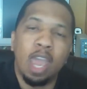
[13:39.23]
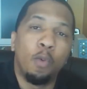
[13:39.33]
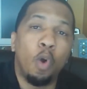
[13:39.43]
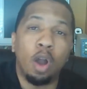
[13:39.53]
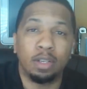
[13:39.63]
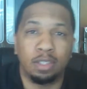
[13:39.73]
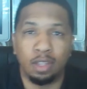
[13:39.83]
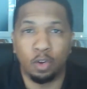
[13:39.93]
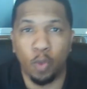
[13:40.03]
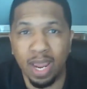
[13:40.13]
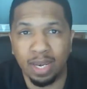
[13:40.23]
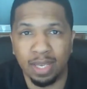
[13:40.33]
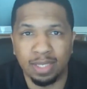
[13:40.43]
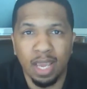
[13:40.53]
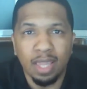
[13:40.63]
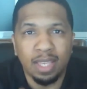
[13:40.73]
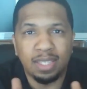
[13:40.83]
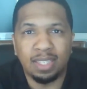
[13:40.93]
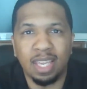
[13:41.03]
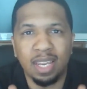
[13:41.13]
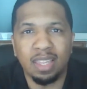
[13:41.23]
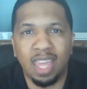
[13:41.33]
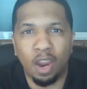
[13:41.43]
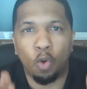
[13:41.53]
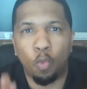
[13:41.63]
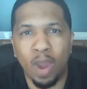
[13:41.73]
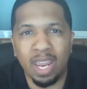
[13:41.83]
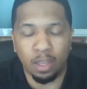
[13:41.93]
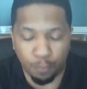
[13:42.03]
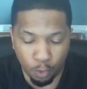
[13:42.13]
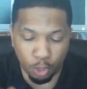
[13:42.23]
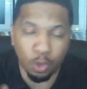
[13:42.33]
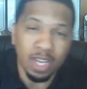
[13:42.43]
and walk into the greatness that's sitting there waiting for you,